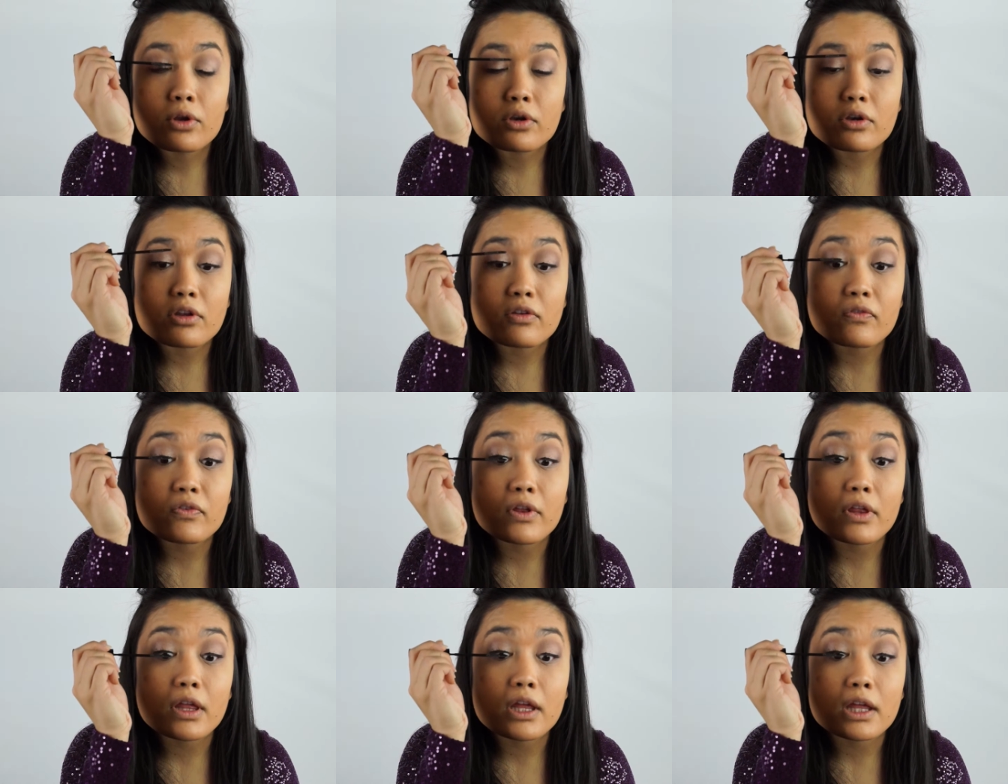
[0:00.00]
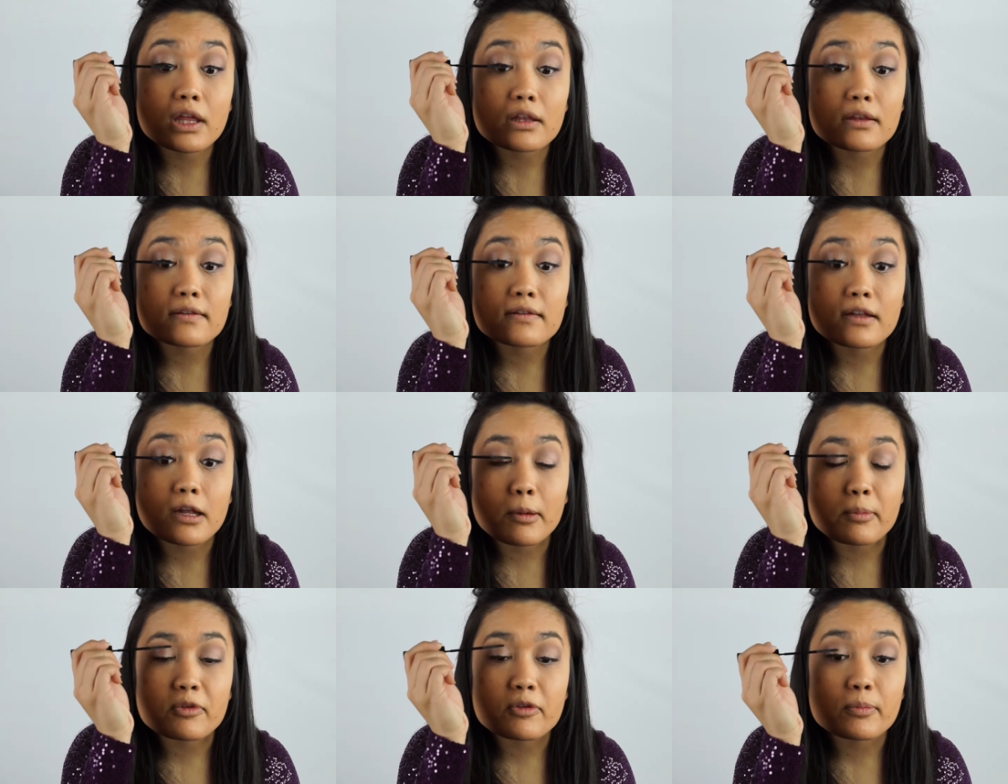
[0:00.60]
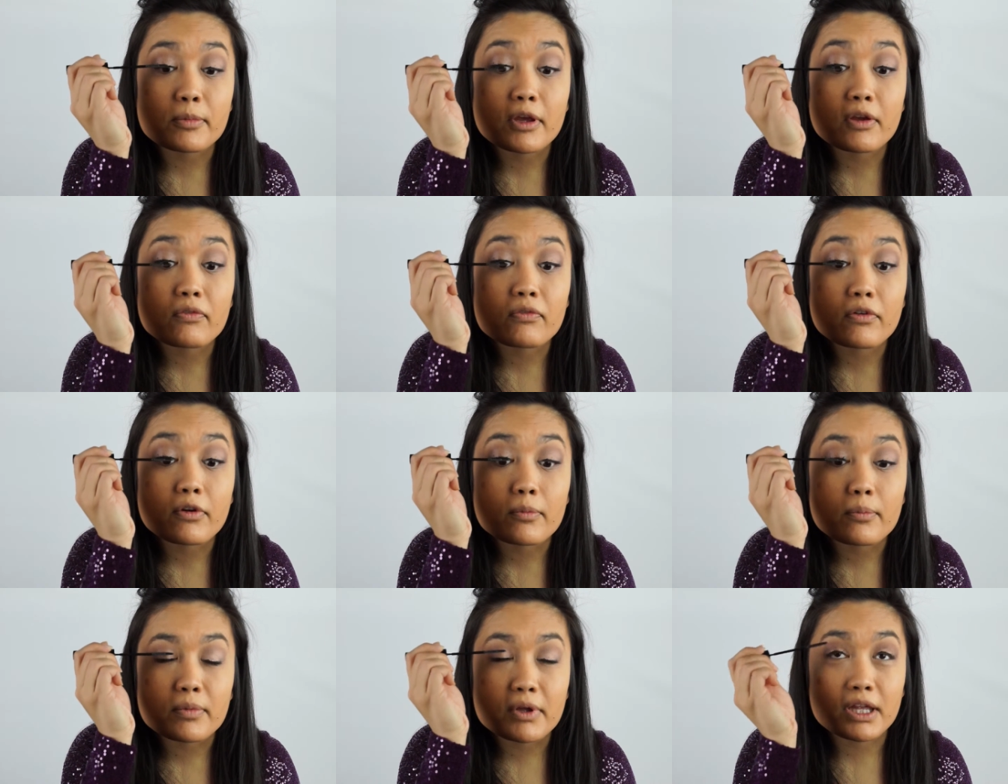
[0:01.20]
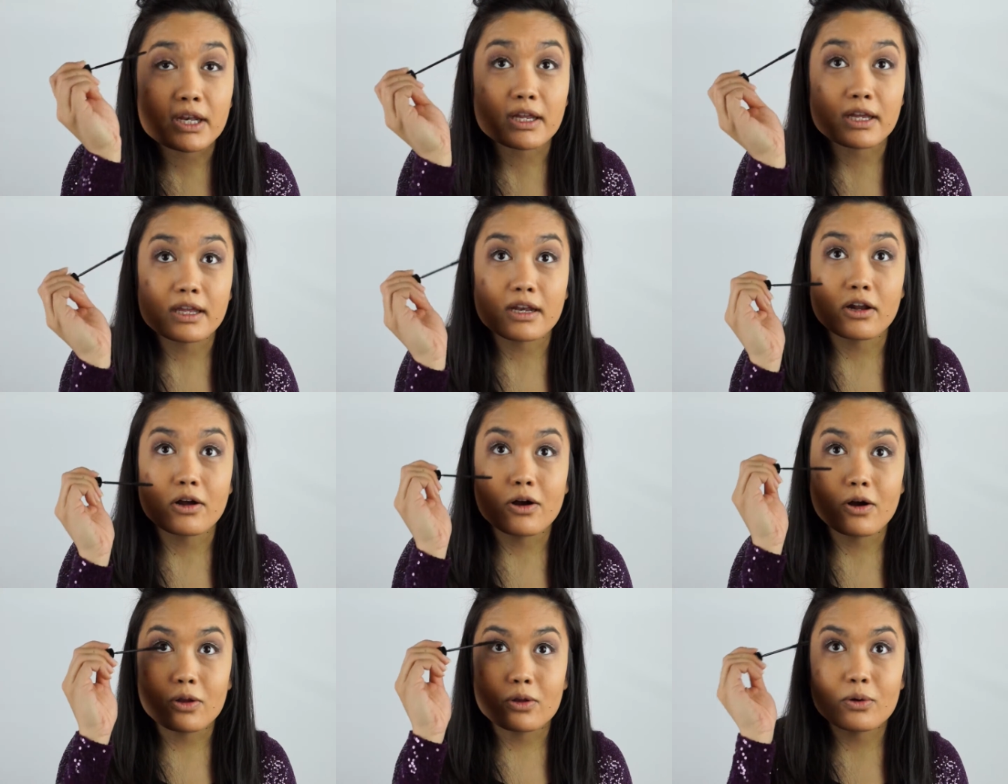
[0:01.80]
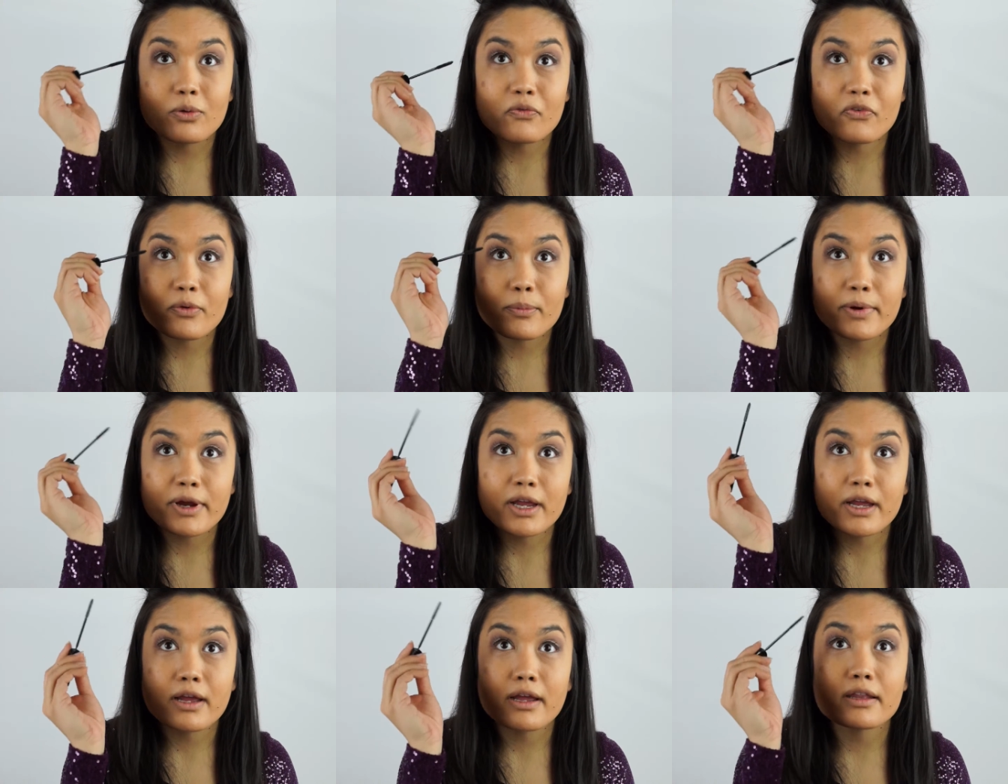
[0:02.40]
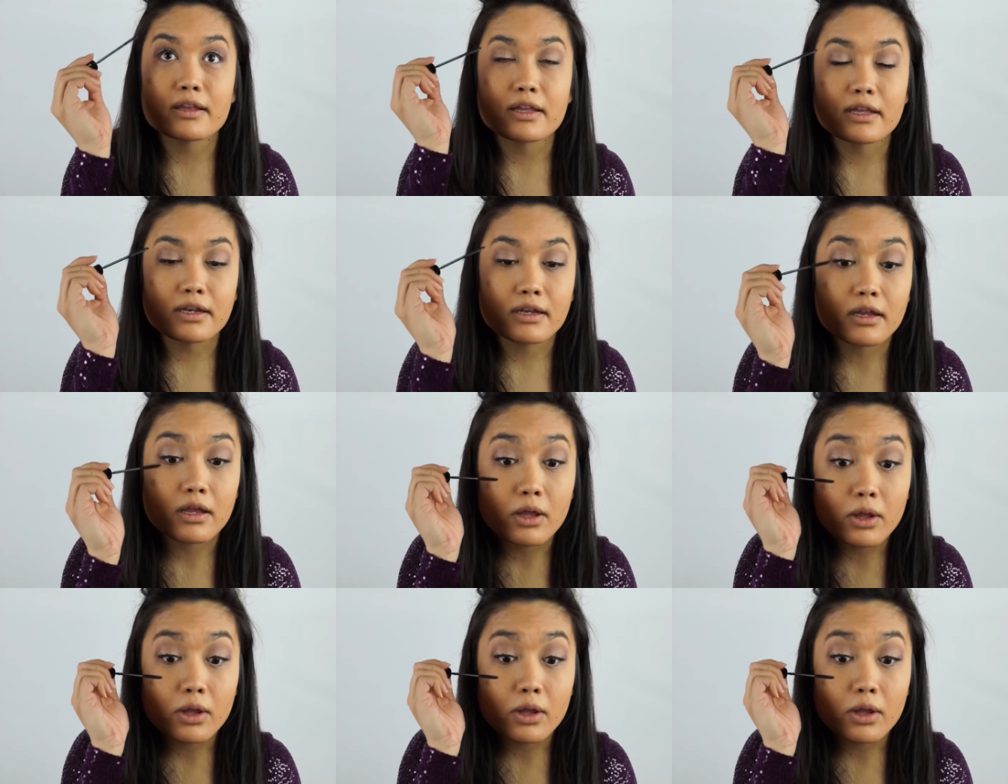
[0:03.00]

Just feel like it stops me from getting it all over my eyelid.